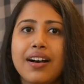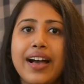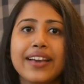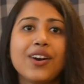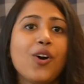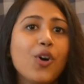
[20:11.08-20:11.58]

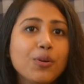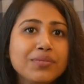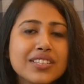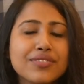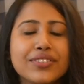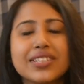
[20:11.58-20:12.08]
I
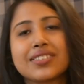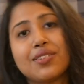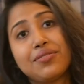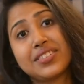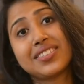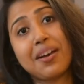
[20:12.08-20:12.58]
hope this was
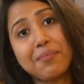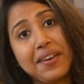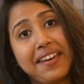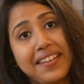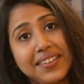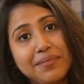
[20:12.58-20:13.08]
of some
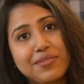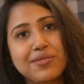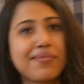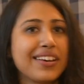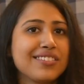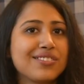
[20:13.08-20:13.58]
help
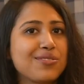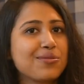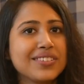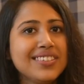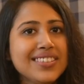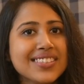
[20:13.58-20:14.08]
to my
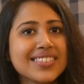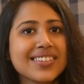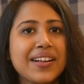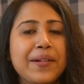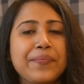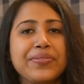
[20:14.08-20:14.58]
students.
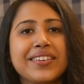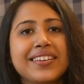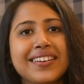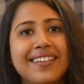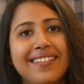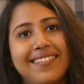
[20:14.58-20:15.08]

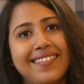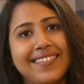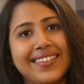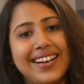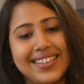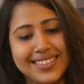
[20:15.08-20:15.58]

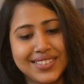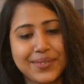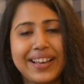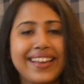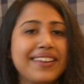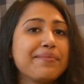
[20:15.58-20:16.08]

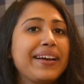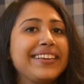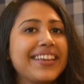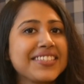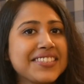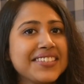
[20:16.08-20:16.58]
So I end my
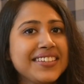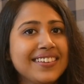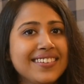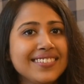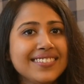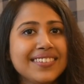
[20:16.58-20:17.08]
lesson
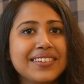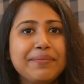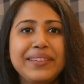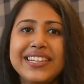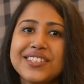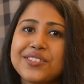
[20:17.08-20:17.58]
here.
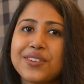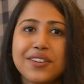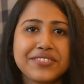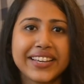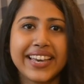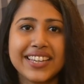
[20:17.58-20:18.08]
Please do
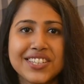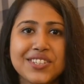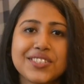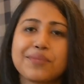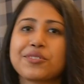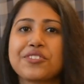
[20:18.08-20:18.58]
not forget
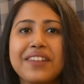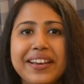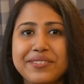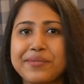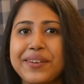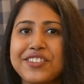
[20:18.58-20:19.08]
to
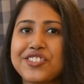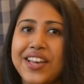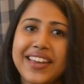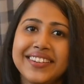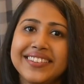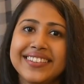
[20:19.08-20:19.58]
subscribe to my
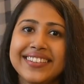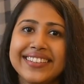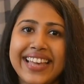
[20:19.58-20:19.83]
channel.